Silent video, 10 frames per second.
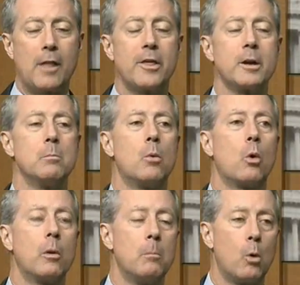I think
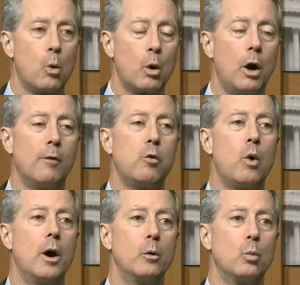more and more of
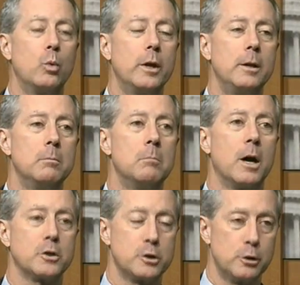what we
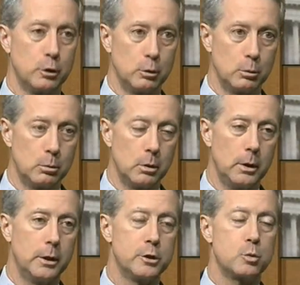must do
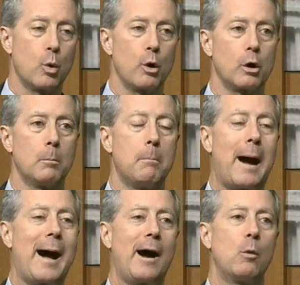is work
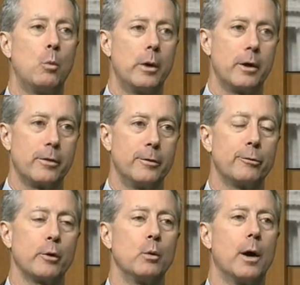by, with,
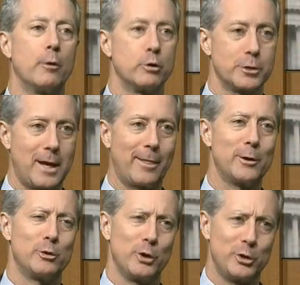and through others, kind
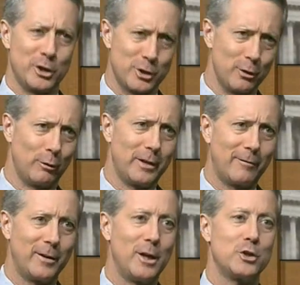of the traditional
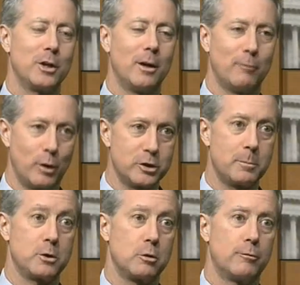definition of what
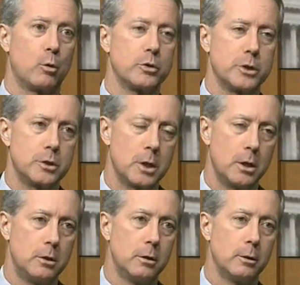special forces
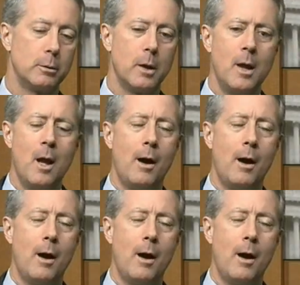do.